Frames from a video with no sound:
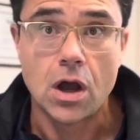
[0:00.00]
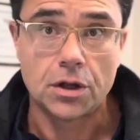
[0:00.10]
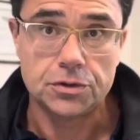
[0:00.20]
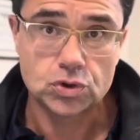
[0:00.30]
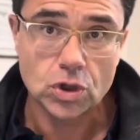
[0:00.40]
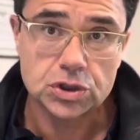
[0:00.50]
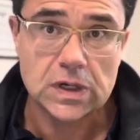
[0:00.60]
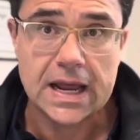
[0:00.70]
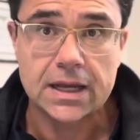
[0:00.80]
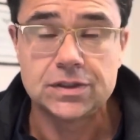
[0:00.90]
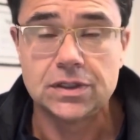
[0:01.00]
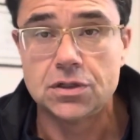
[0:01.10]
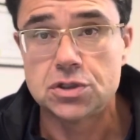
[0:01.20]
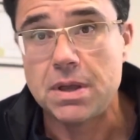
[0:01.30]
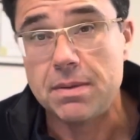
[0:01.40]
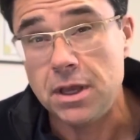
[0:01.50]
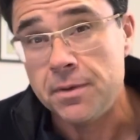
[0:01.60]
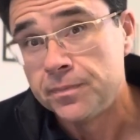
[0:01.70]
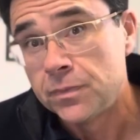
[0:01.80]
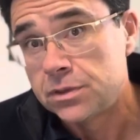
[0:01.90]
construction accidents,
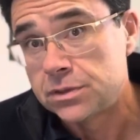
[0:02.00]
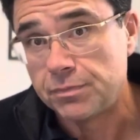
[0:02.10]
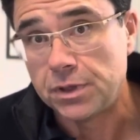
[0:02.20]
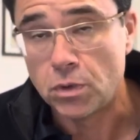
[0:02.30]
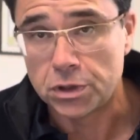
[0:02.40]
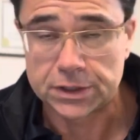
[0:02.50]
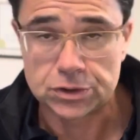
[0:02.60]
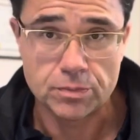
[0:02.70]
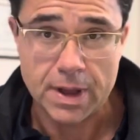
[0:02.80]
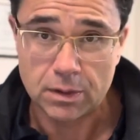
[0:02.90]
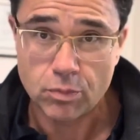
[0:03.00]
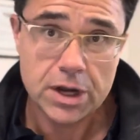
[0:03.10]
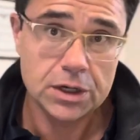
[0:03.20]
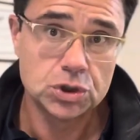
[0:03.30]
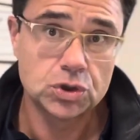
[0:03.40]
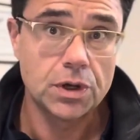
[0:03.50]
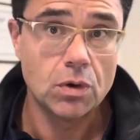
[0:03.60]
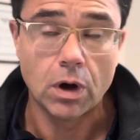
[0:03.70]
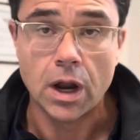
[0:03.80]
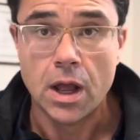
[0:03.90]
maybe something with like traumatic brain injury
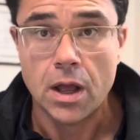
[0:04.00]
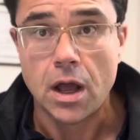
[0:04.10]
or